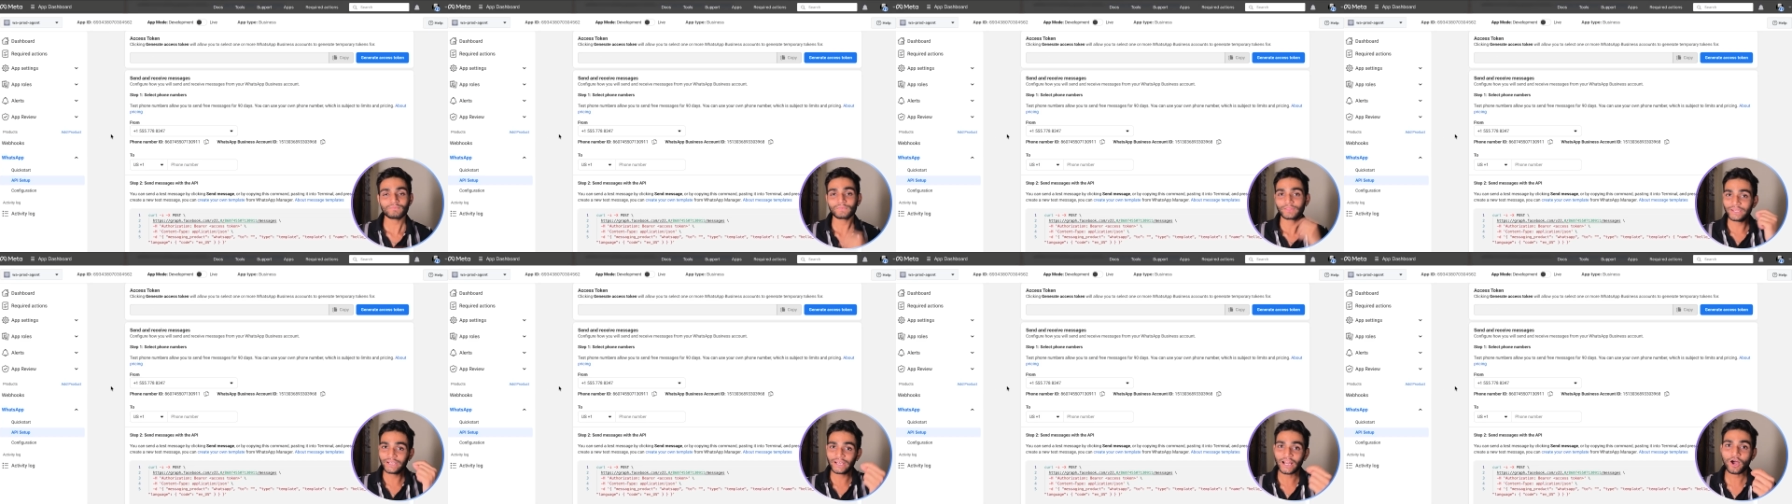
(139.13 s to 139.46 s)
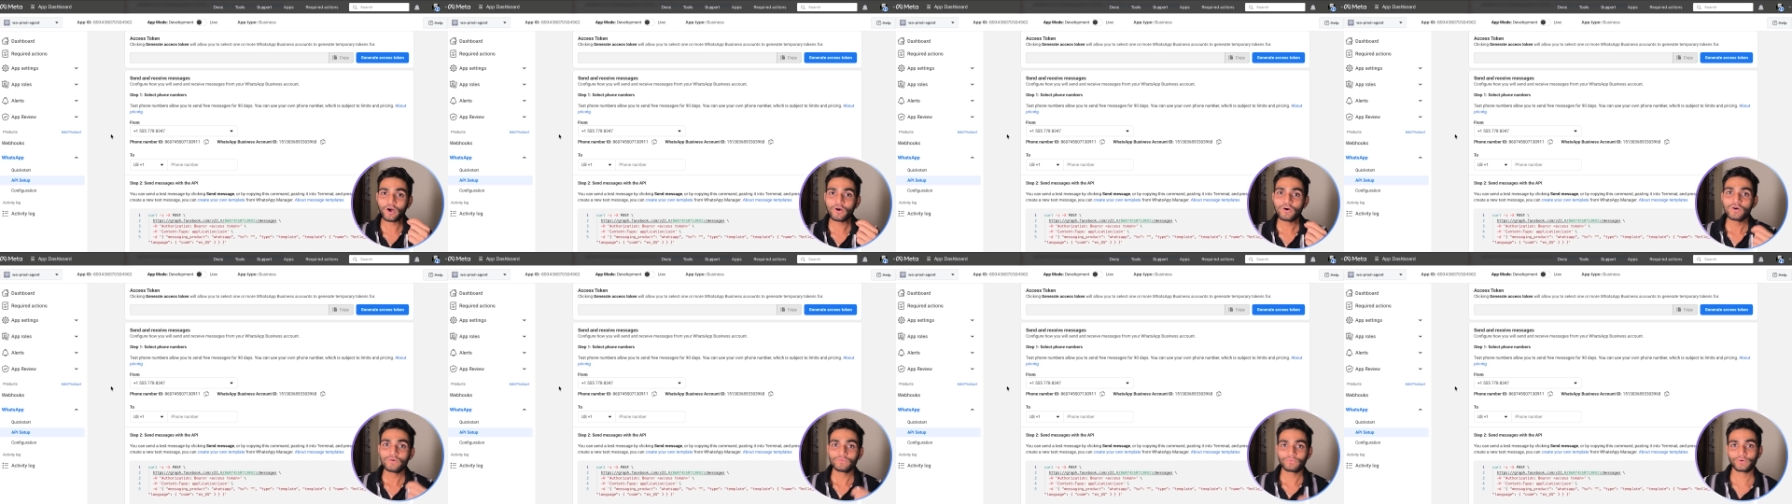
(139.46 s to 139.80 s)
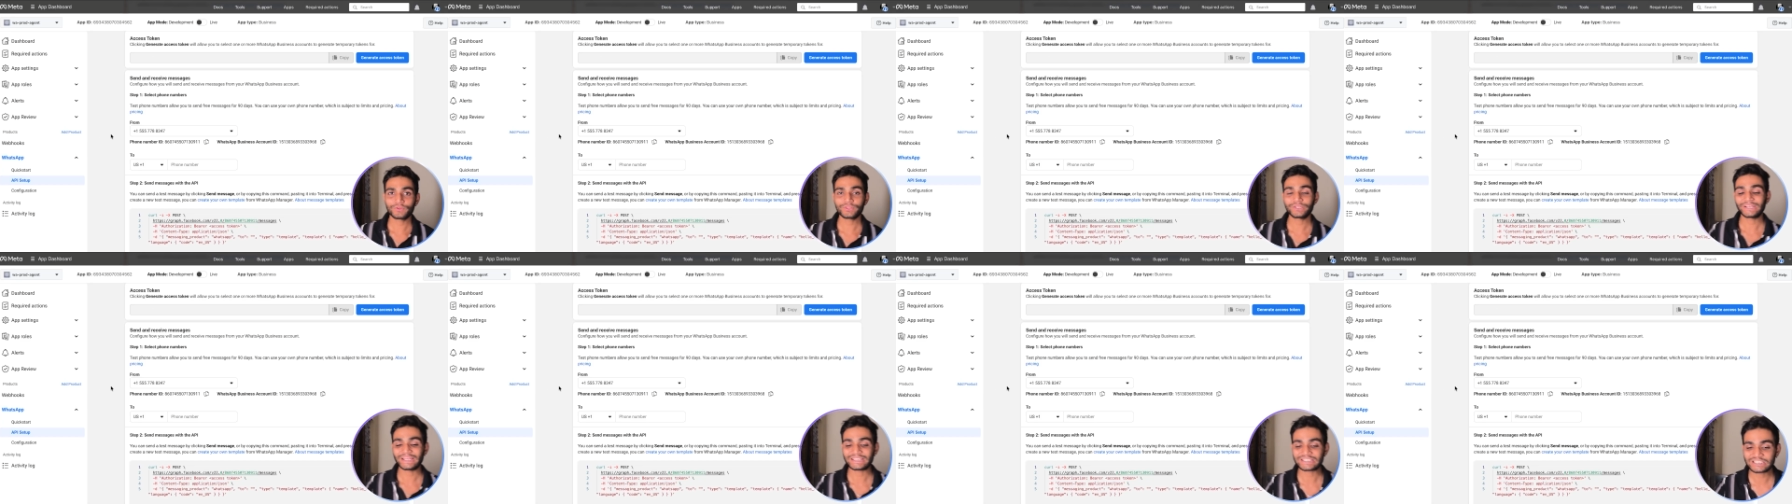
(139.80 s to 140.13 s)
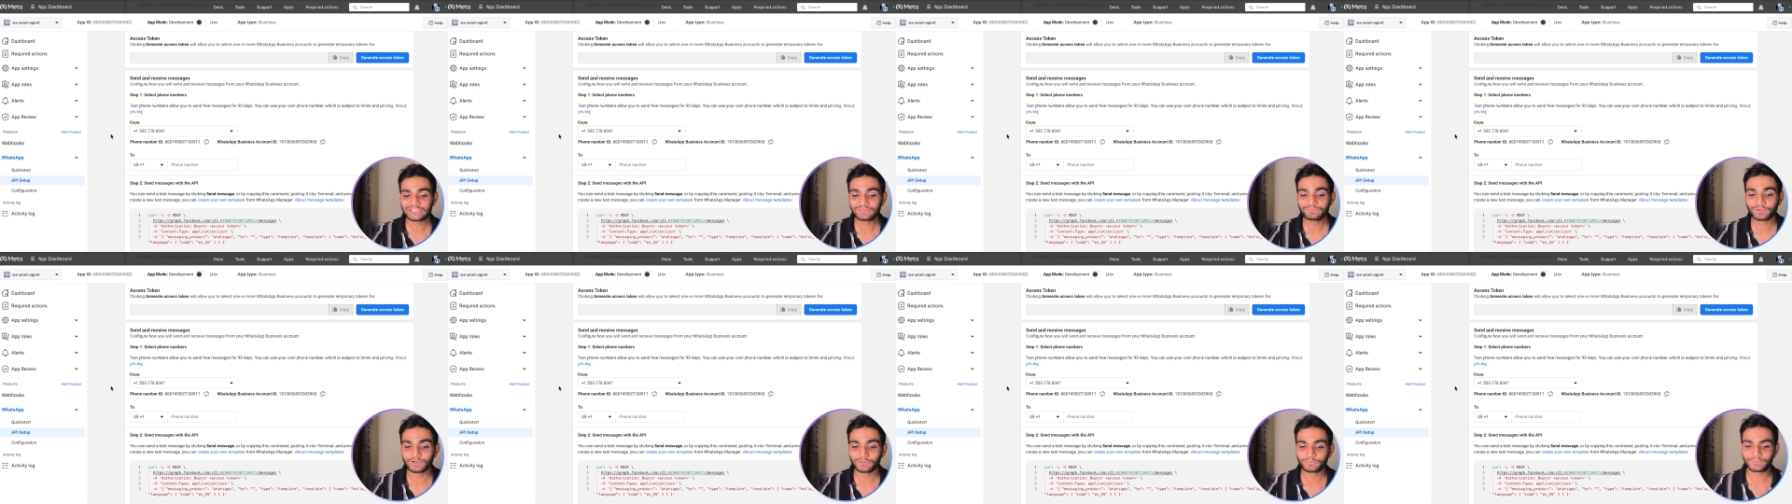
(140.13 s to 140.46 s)
And now for the
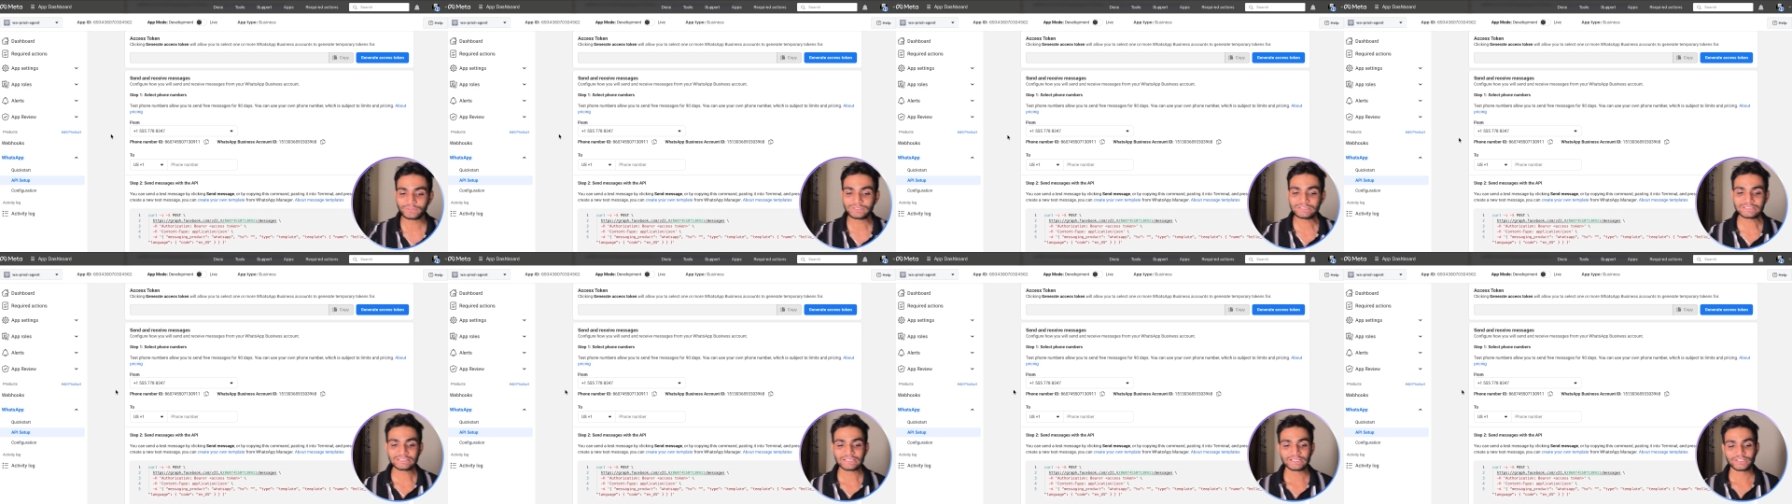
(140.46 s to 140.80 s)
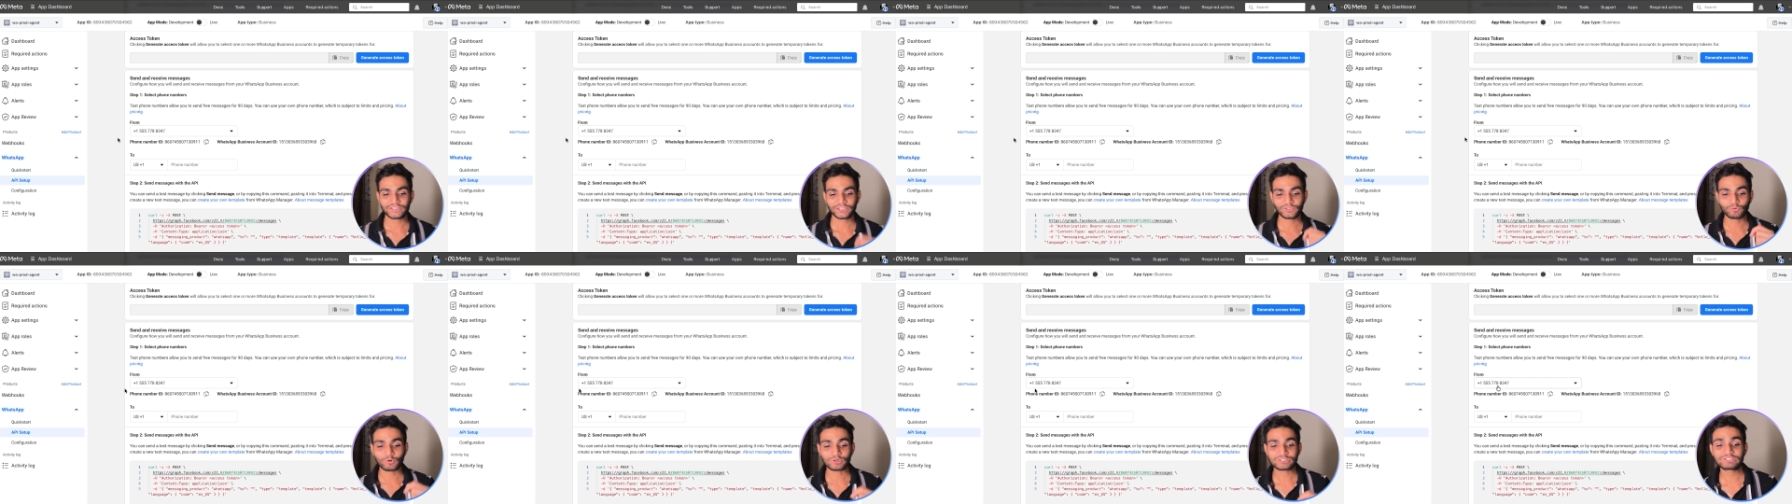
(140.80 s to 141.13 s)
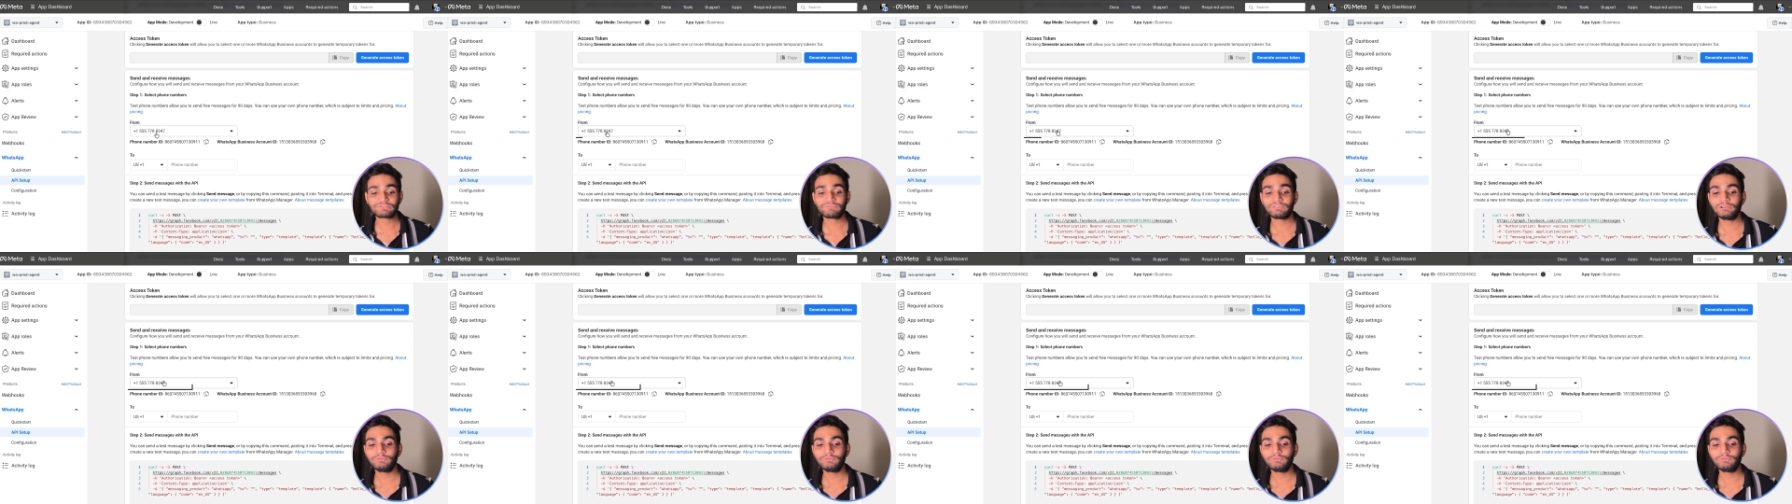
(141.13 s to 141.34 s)
testing purpose, the WhatsApp